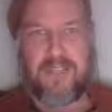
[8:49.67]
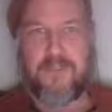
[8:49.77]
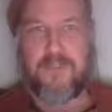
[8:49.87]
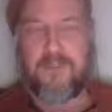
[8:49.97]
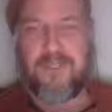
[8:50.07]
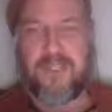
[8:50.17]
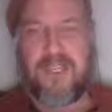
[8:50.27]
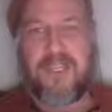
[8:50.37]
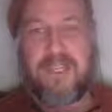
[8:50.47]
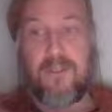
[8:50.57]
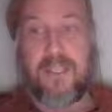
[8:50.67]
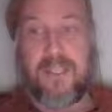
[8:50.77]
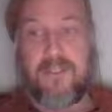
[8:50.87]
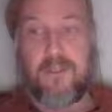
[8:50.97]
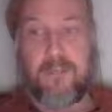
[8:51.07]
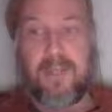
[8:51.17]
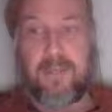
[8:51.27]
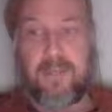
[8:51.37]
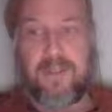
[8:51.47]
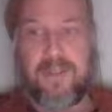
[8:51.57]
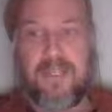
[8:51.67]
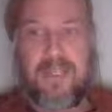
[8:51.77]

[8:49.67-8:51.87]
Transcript: interest me in looking at this paper.